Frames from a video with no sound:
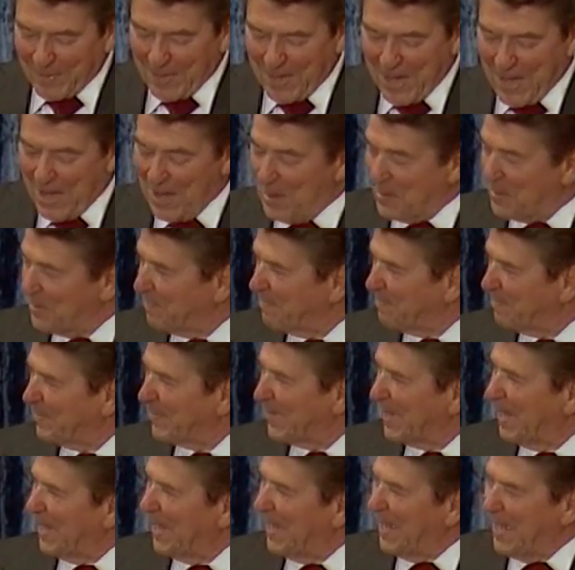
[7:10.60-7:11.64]
Now,
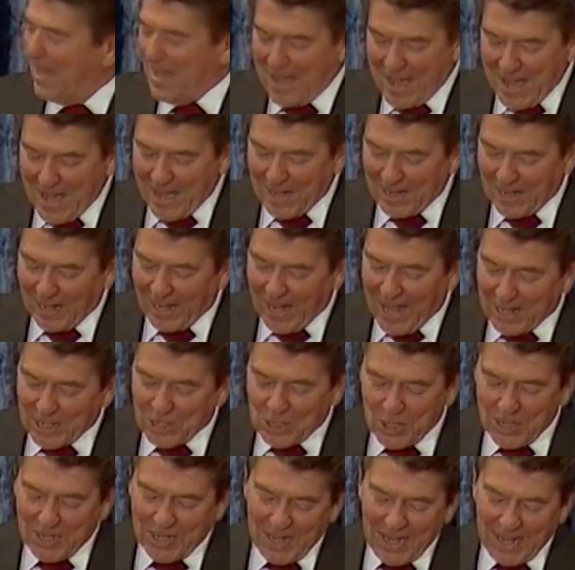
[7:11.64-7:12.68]
on
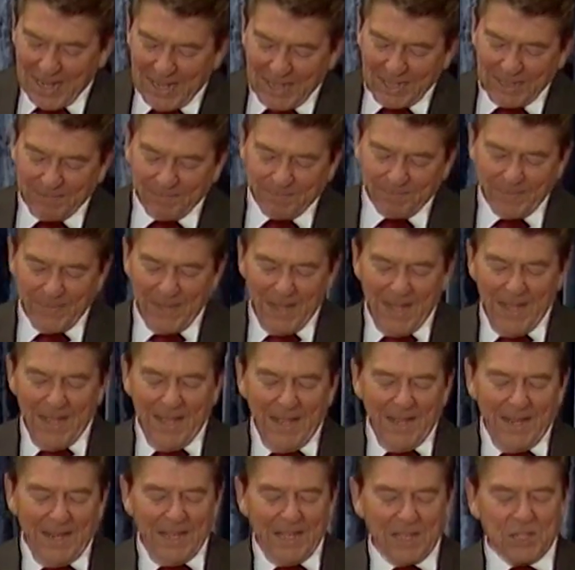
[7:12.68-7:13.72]
Election Day,
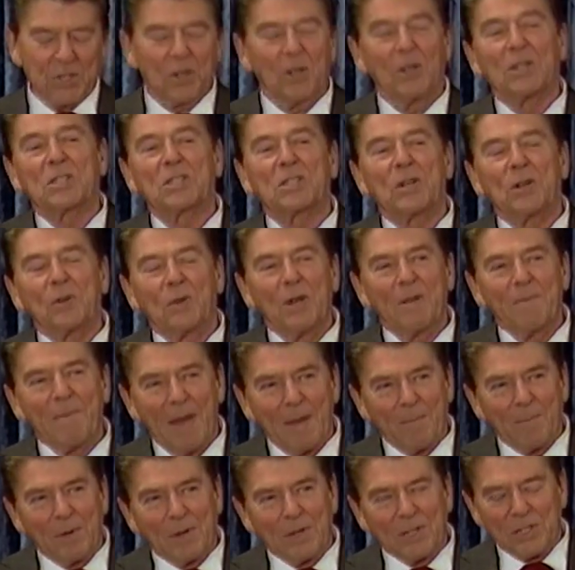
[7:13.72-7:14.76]
let's also
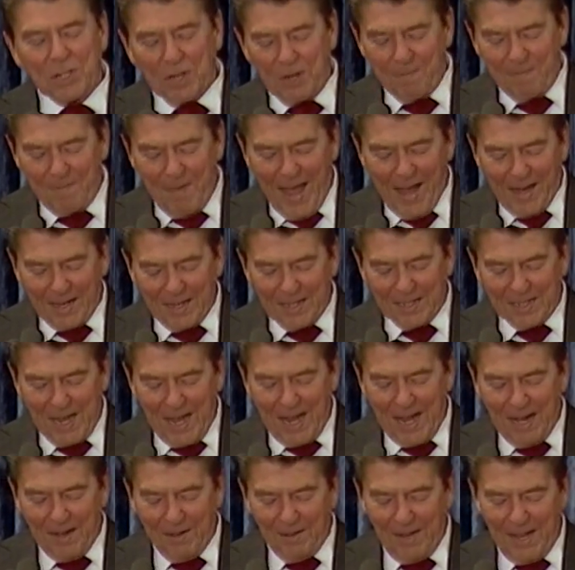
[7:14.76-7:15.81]
remember Jim
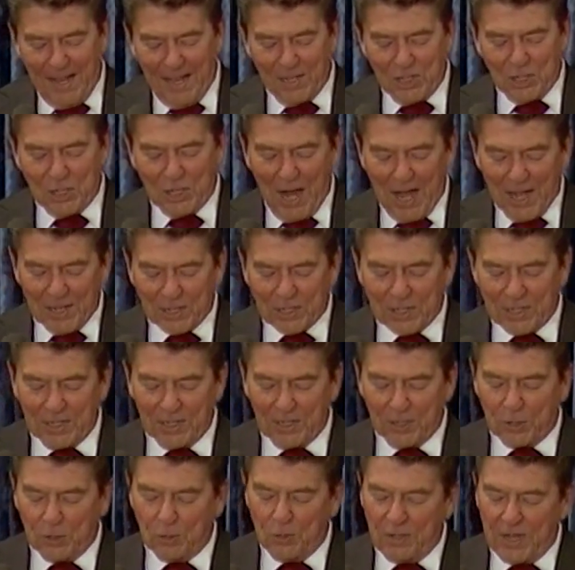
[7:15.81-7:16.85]
McIntyre and Ed
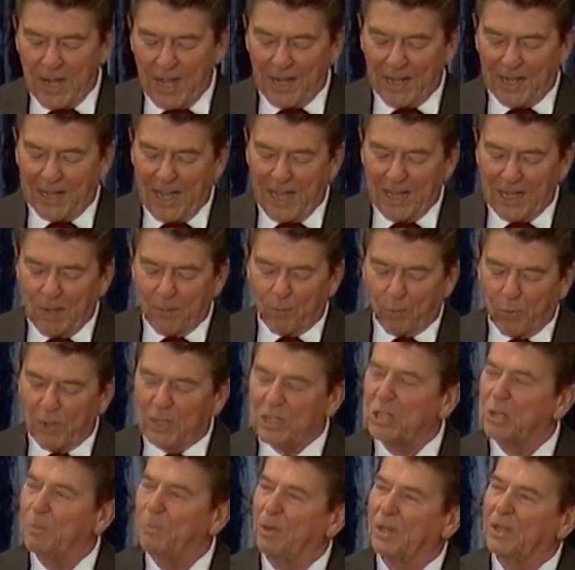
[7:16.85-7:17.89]
Johnson, two dedicated
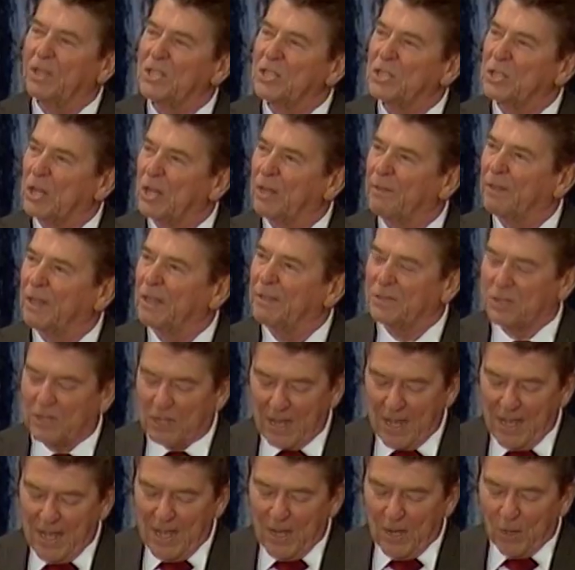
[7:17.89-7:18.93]
principal conservatives,
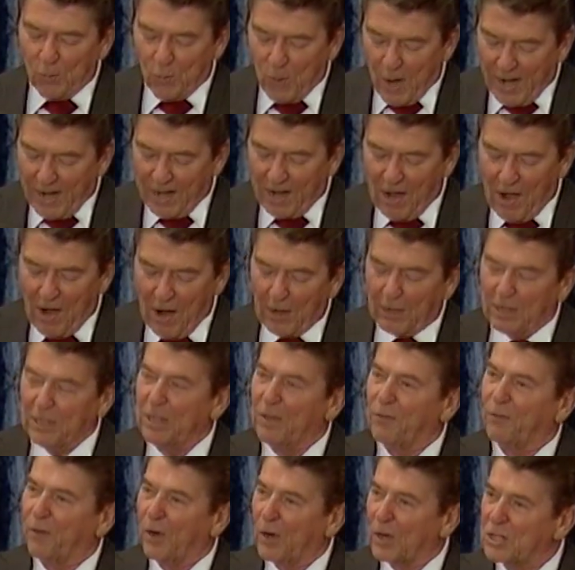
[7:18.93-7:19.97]
running hard in
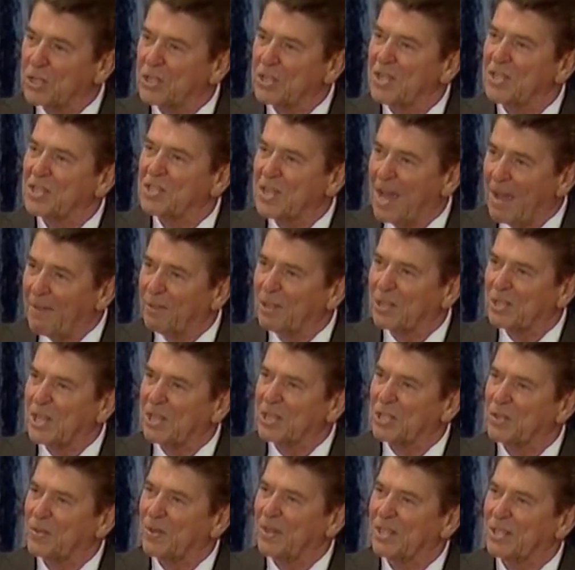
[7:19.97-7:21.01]
the first and seventh
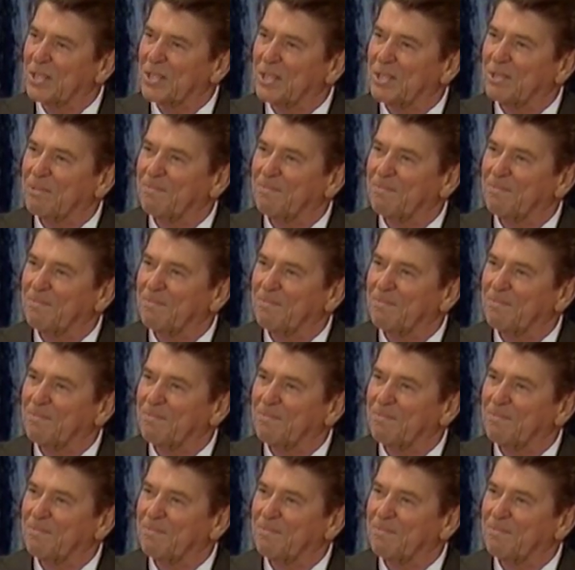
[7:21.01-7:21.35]
districts.